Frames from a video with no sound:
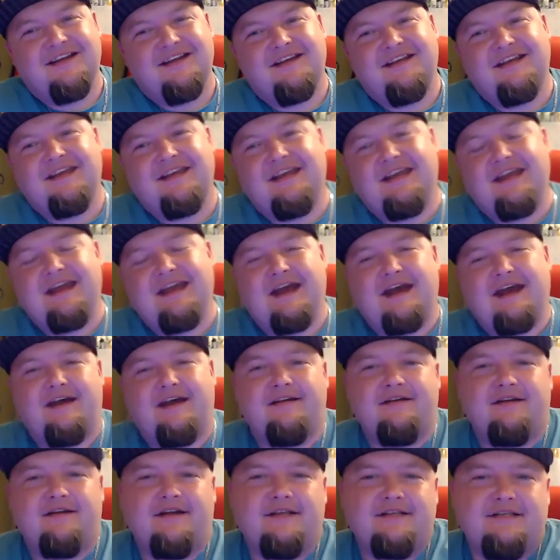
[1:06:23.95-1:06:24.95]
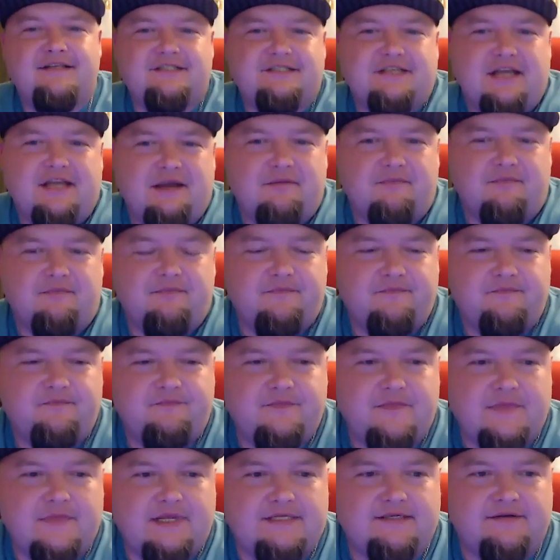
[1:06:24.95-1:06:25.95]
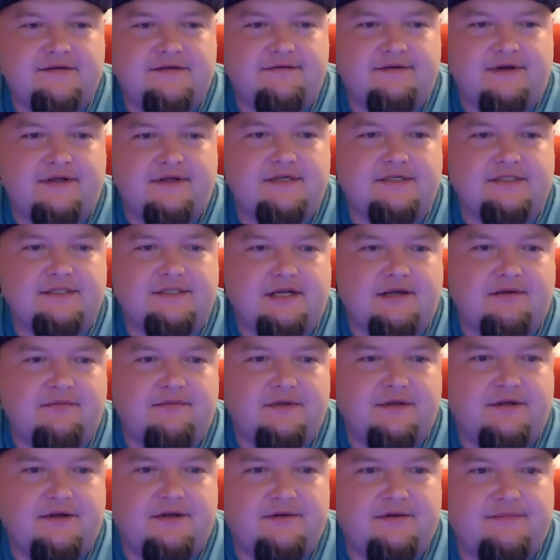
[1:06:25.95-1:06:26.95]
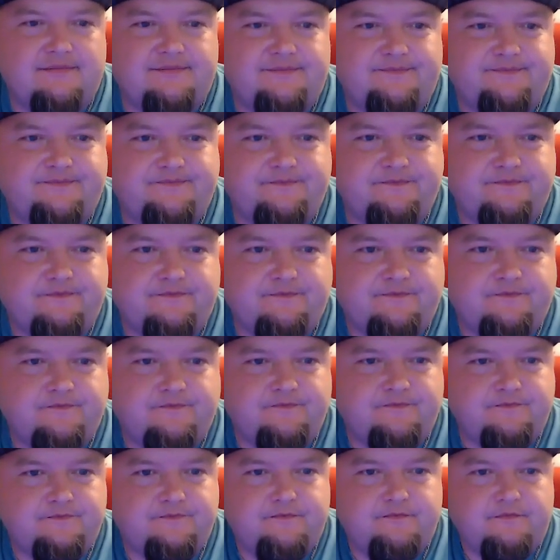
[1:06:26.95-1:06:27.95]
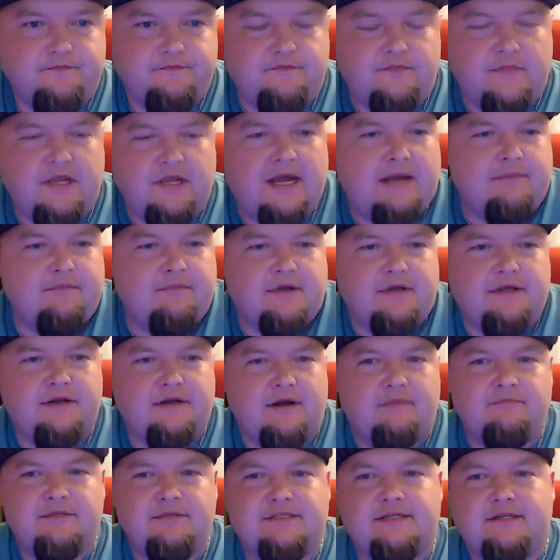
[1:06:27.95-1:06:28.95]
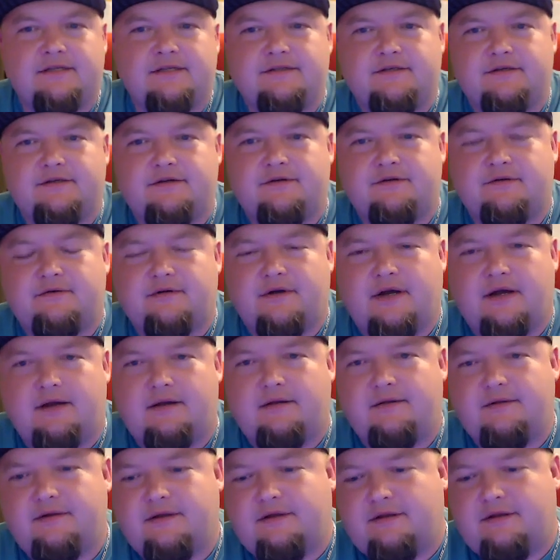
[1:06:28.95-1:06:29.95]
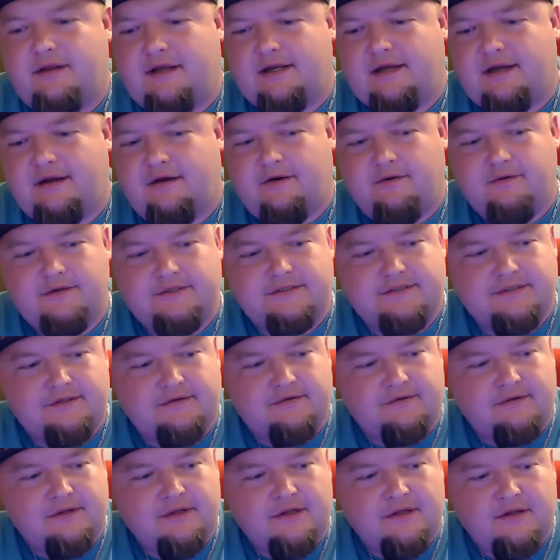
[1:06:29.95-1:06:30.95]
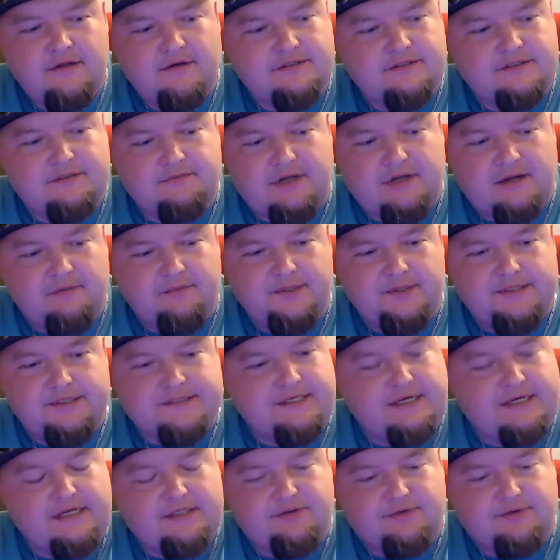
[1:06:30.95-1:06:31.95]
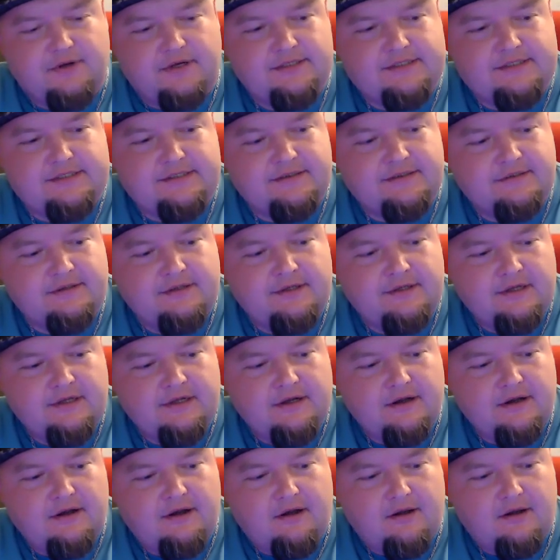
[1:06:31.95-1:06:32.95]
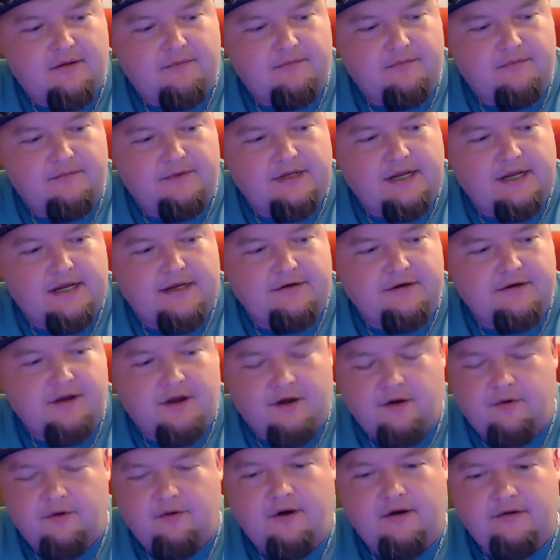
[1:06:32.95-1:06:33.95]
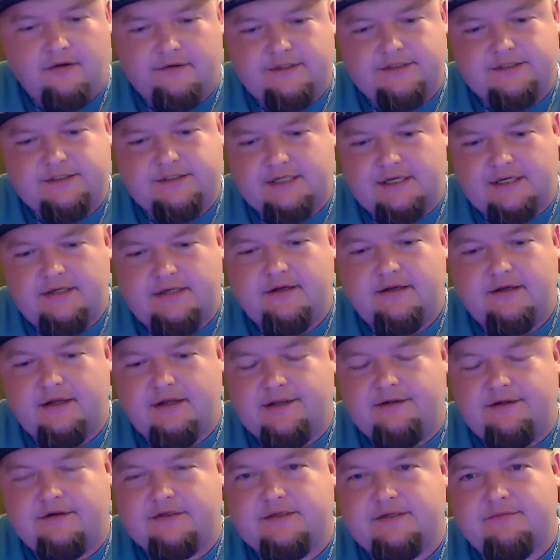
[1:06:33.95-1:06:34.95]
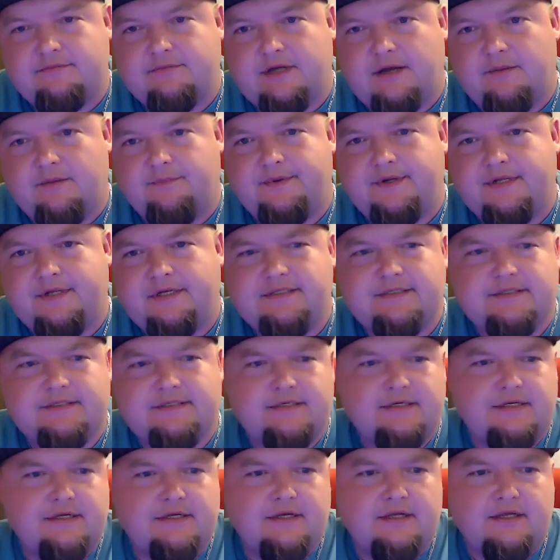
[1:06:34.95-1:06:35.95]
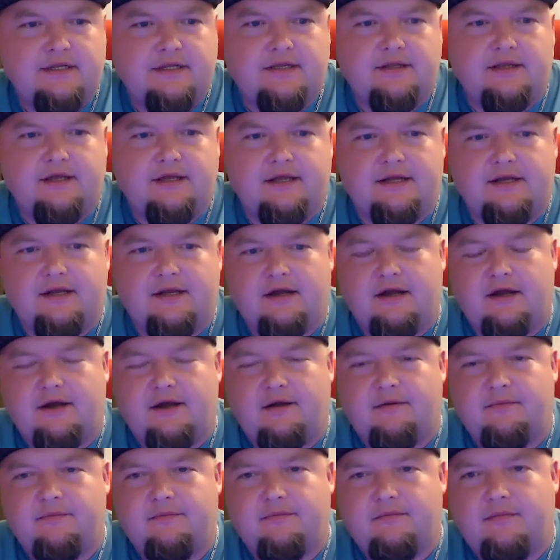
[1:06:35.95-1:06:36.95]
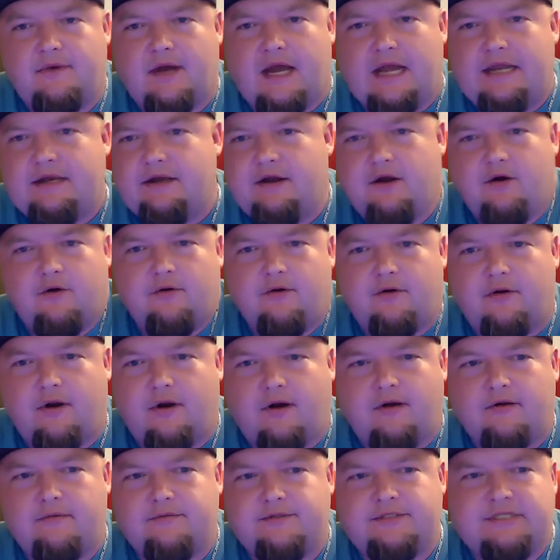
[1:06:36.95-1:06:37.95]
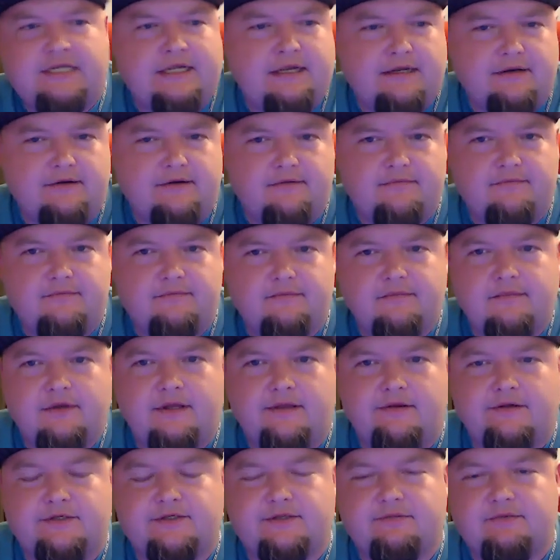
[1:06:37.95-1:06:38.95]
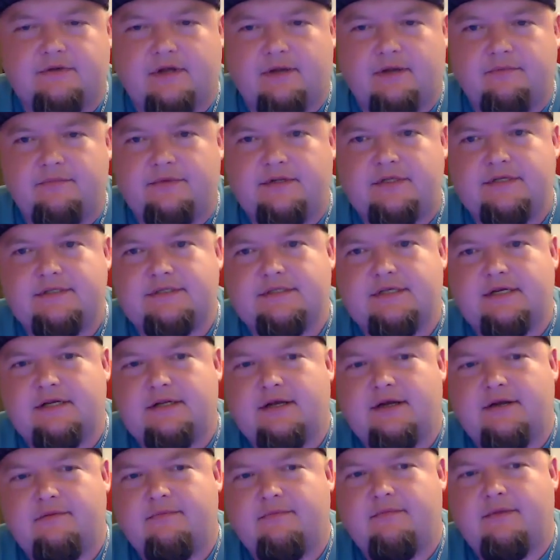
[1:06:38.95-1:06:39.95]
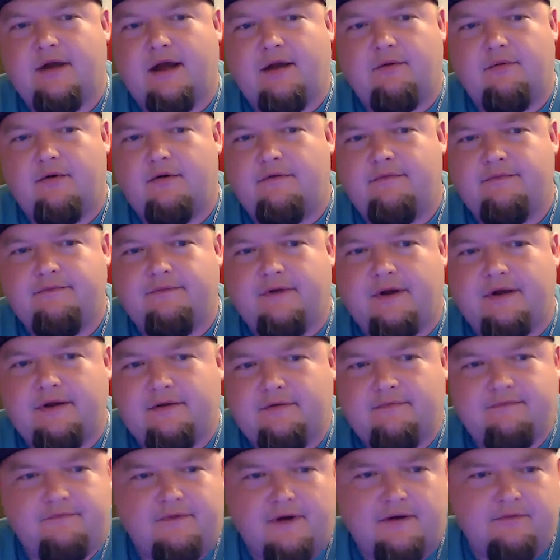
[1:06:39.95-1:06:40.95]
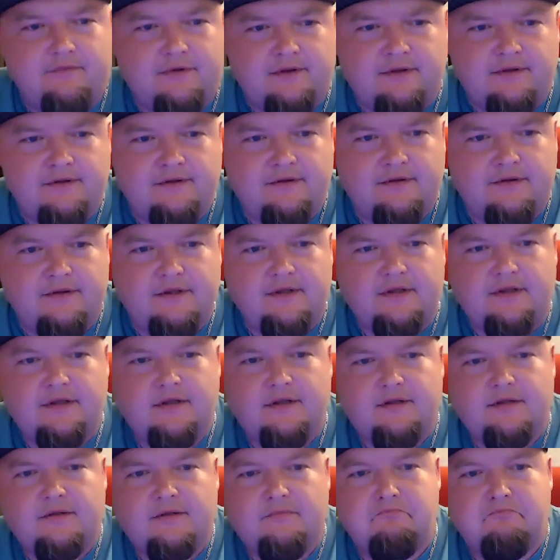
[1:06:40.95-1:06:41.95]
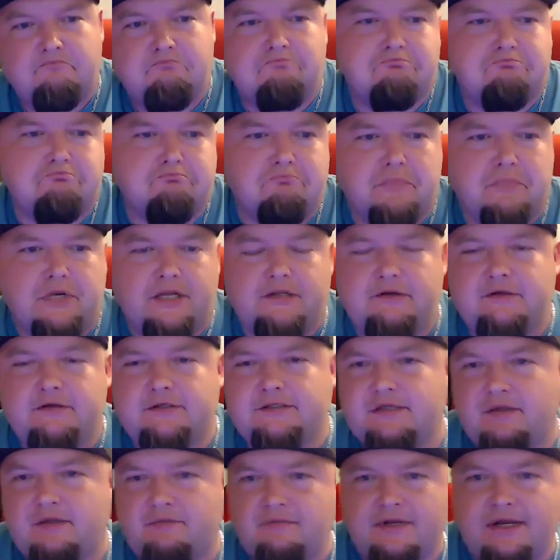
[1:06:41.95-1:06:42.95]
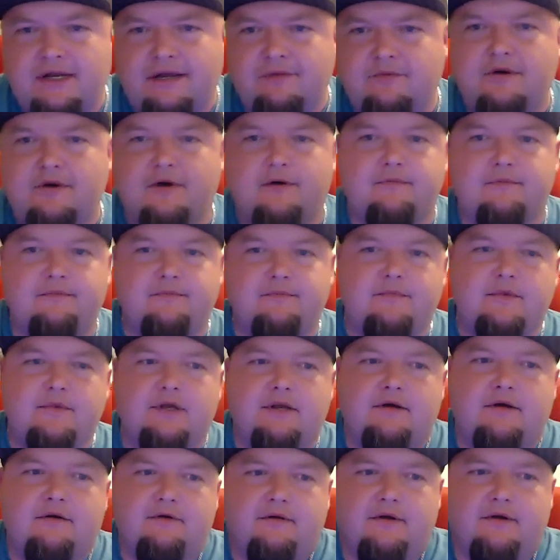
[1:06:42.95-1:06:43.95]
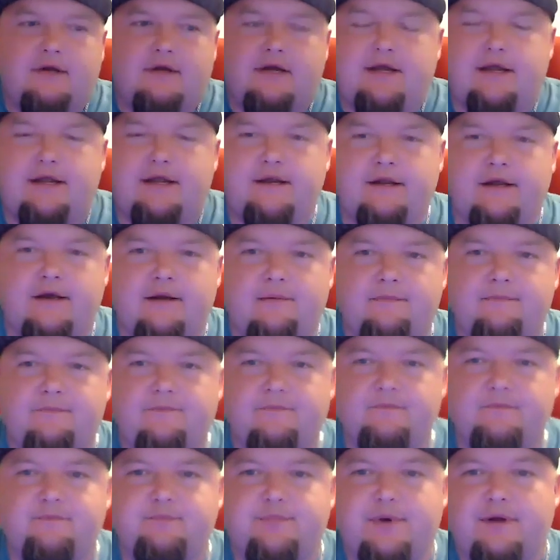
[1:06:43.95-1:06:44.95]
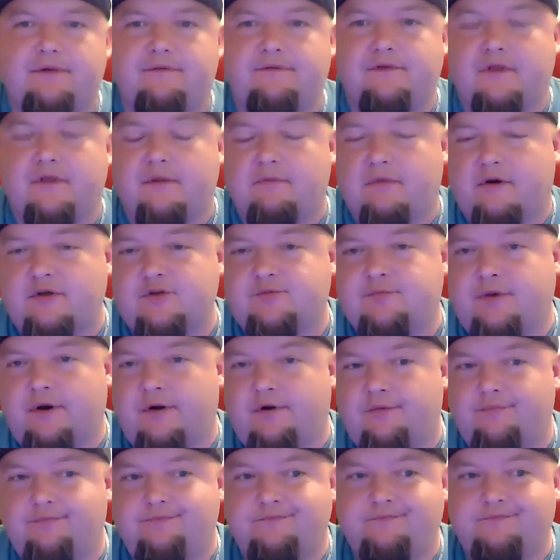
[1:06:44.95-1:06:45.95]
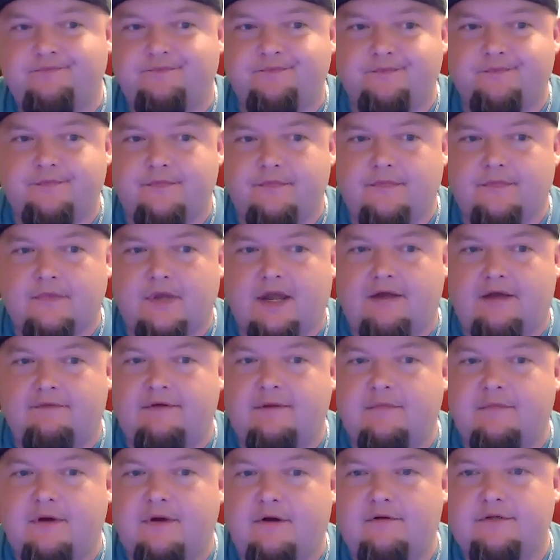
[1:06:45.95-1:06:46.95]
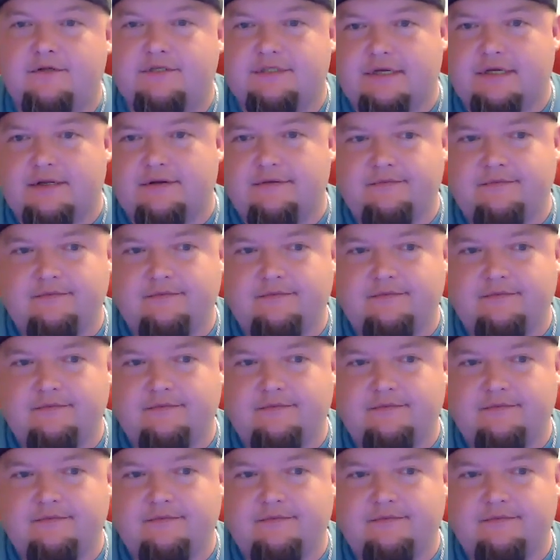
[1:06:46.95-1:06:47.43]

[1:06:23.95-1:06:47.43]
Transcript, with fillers: Yeah, it's a shame. It's a fucking shame. You know. I'm, you know, I'm just gonna do, uh, you know, like I always do. There's some companies that I trust, um, that I know are legit, and there's some companies that um, I know are shit, and there's some companies that um, I won't fuck fuck with, and there's some that I will, you know. And um, but for the most part, I make my own shit.